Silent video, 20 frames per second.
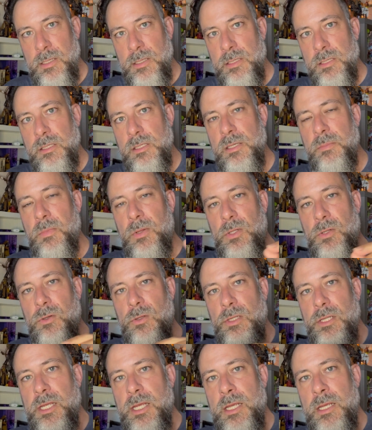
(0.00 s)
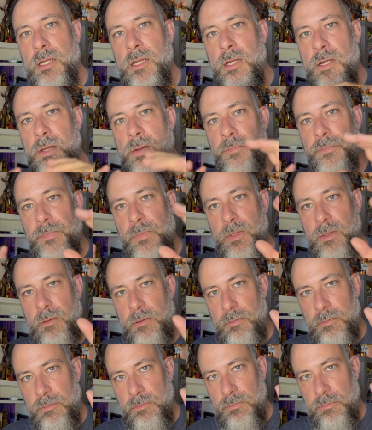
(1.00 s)
Similarly,
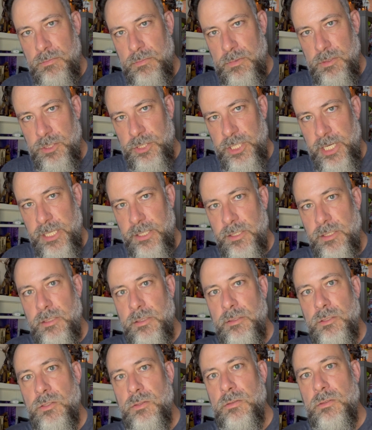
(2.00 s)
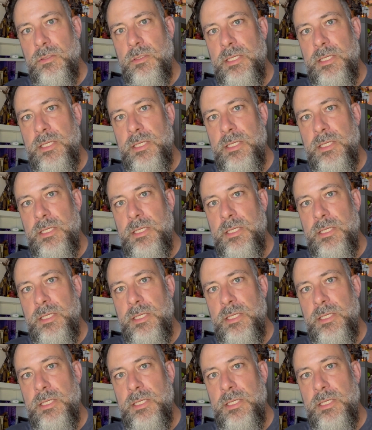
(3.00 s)
Jason